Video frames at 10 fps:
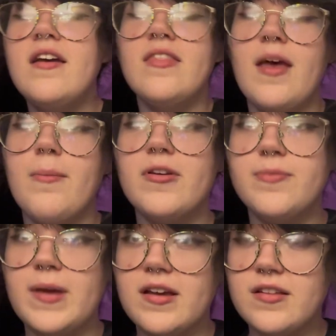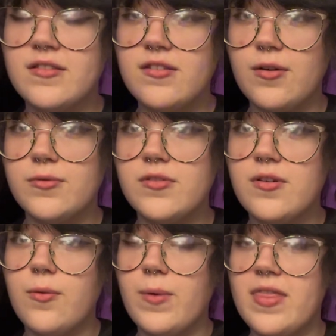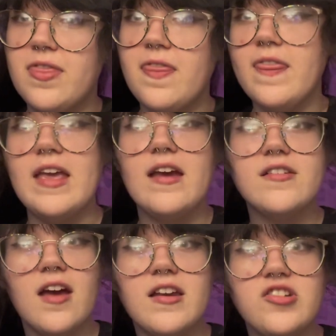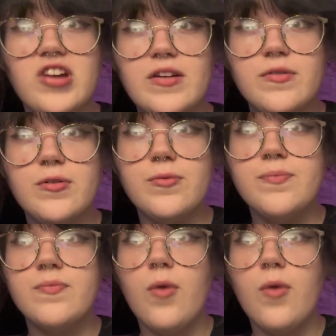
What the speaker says: there must be a consult with the Attorney General